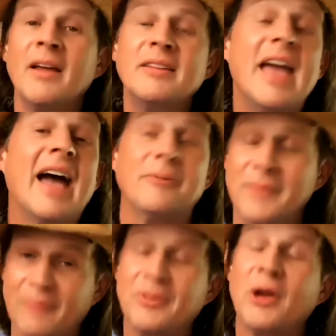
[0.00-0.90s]

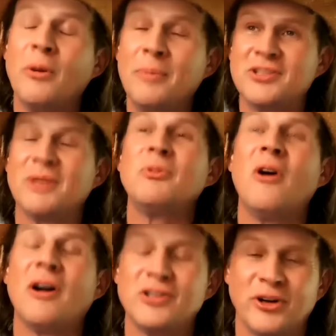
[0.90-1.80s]
Yeah, there will be some
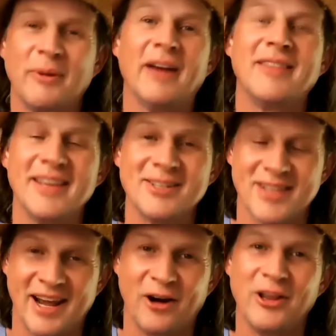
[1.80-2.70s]
long-term on things
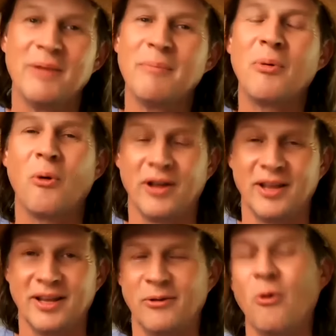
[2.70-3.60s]
that are
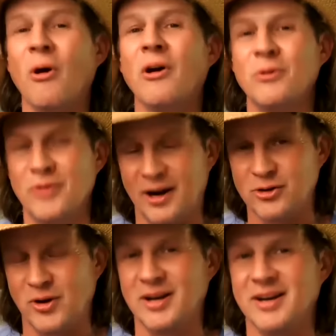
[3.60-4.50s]
imported or that
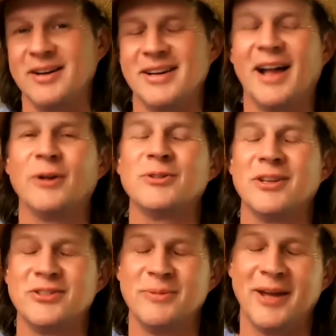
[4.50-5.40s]
are traded in
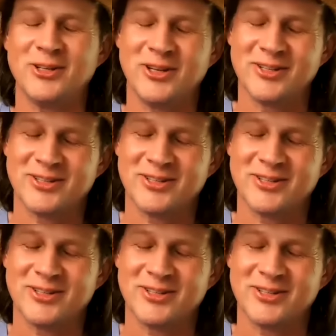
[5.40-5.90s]
dollars, as you mentioned.